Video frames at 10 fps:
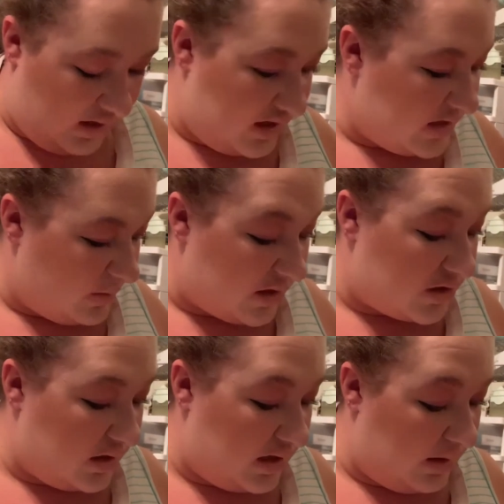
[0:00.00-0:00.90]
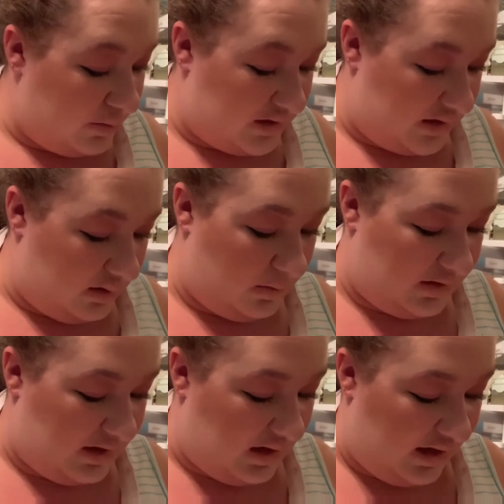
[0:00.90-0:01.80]
especially in particular with
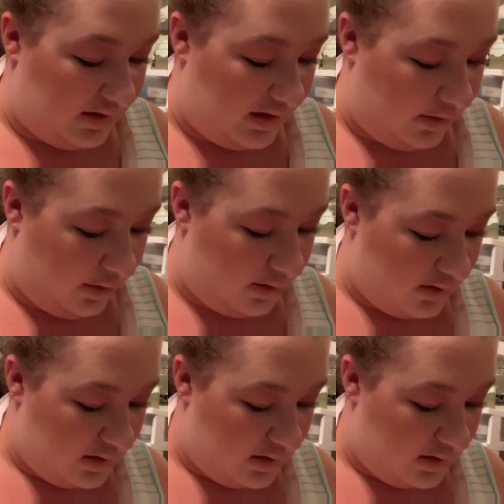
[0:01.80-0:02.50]
the eyeliner.